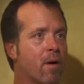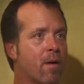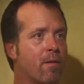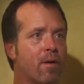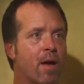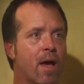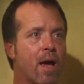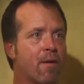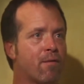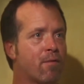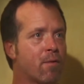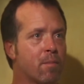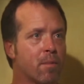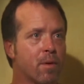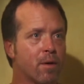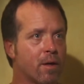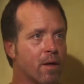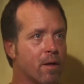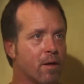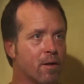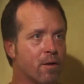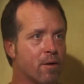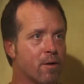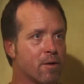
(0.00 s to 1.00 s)
of half a
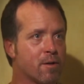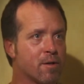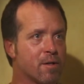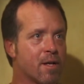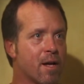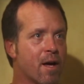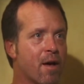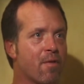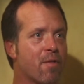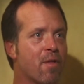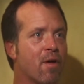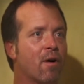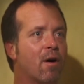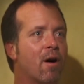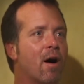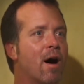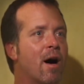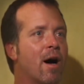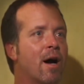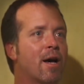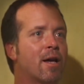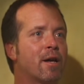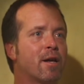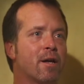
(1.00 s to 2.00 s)
million years down the
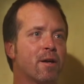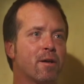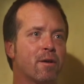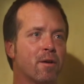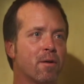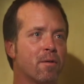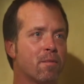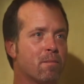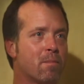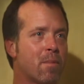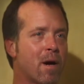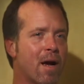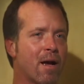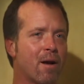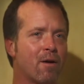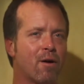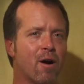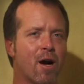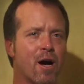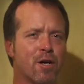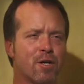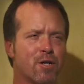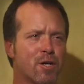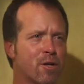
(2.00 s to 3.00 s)
line and
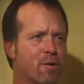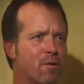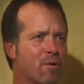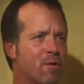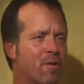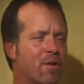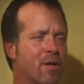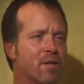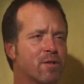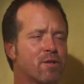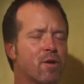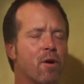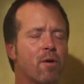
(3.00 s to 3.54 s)
biological things.